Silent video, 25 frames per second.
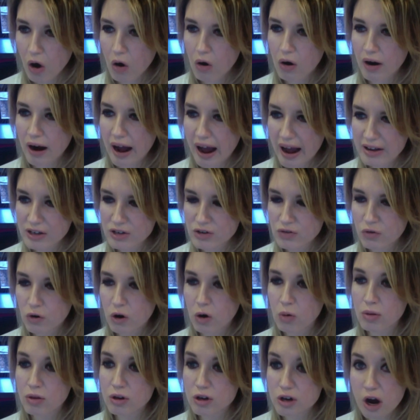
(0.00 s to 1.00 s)
or ask
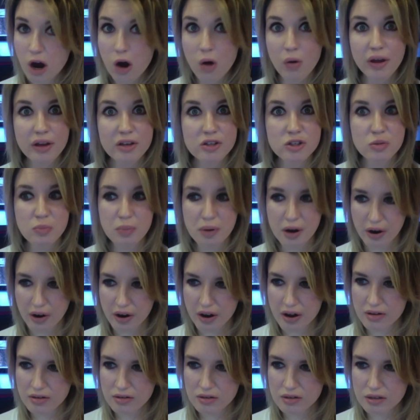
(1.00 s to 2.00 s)
for with no
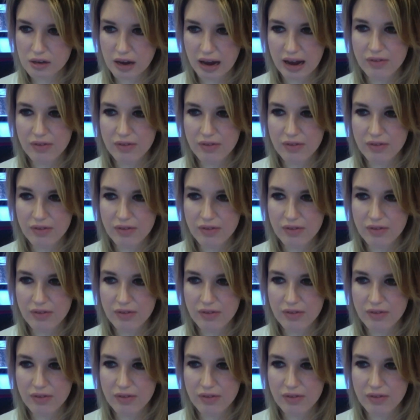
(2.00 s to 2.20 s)
experience.